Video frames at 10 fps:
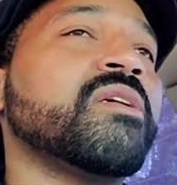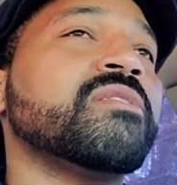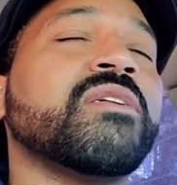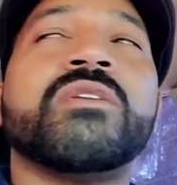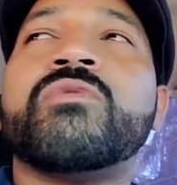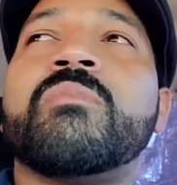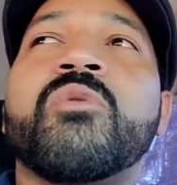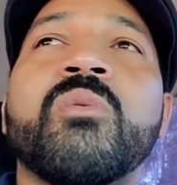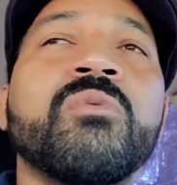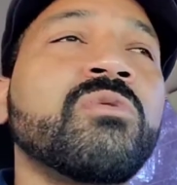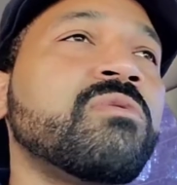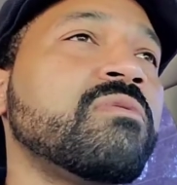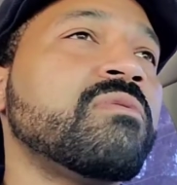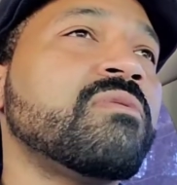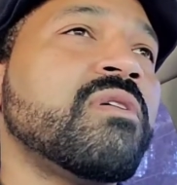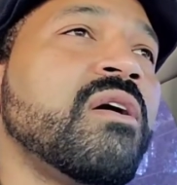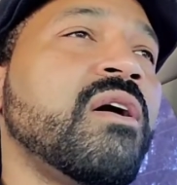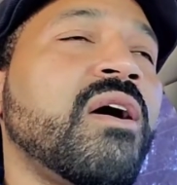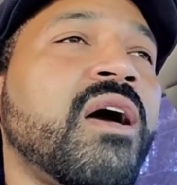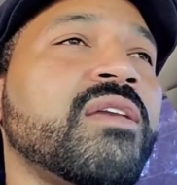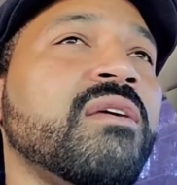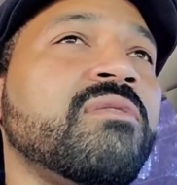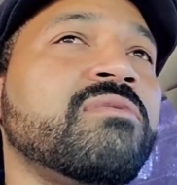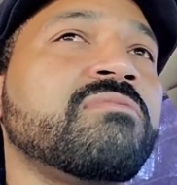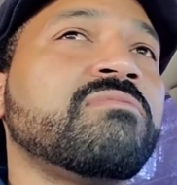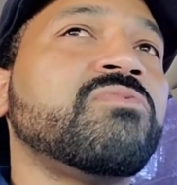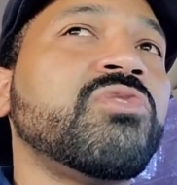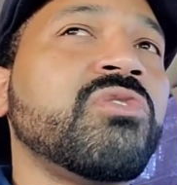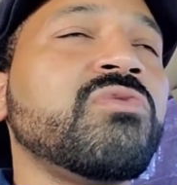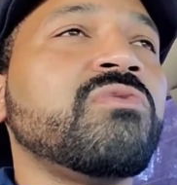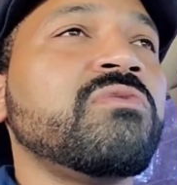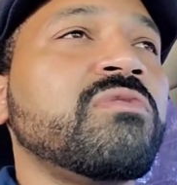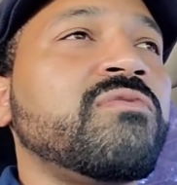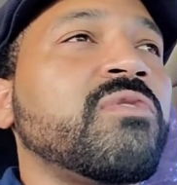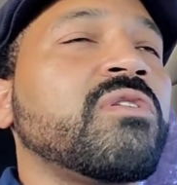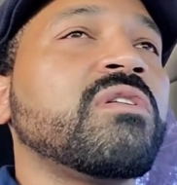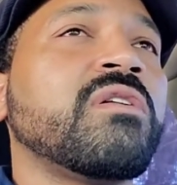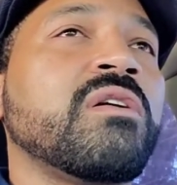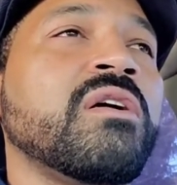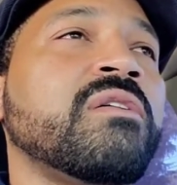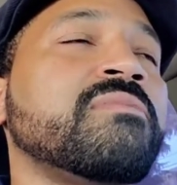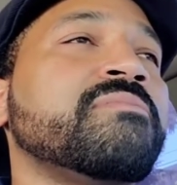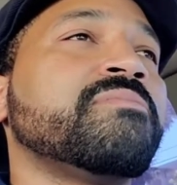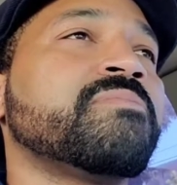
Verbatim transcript: because I do a mobile. I did two for uh,